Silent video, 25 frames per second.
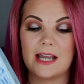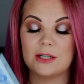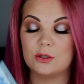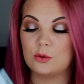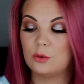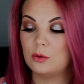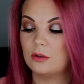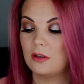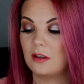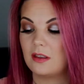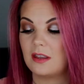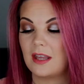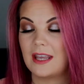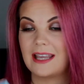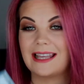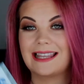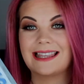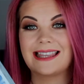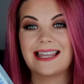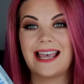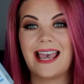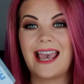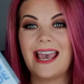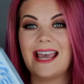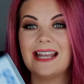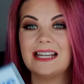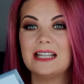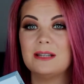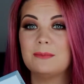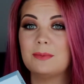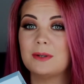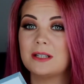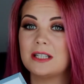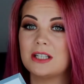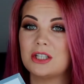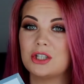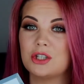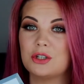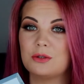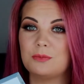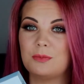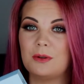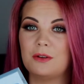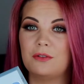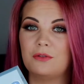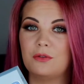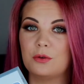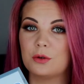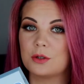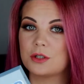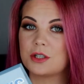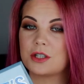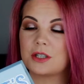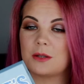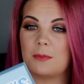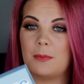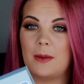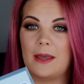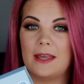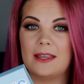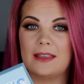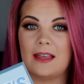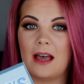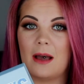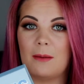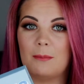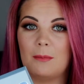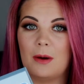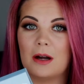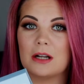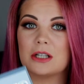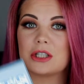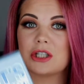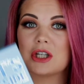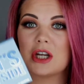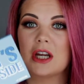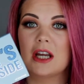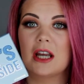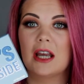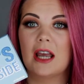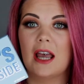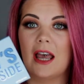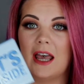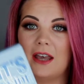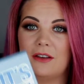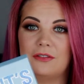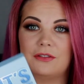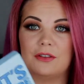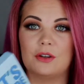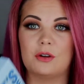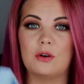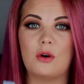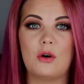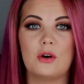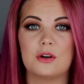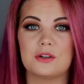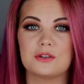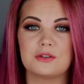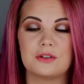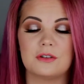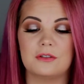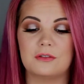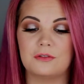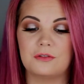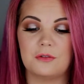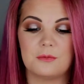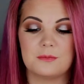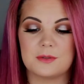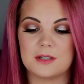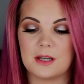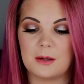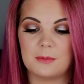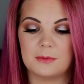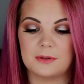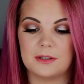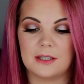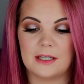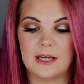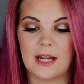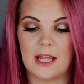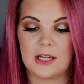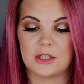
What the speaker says: I don't think that anybody should be forced to pay that much if they're ordering from something.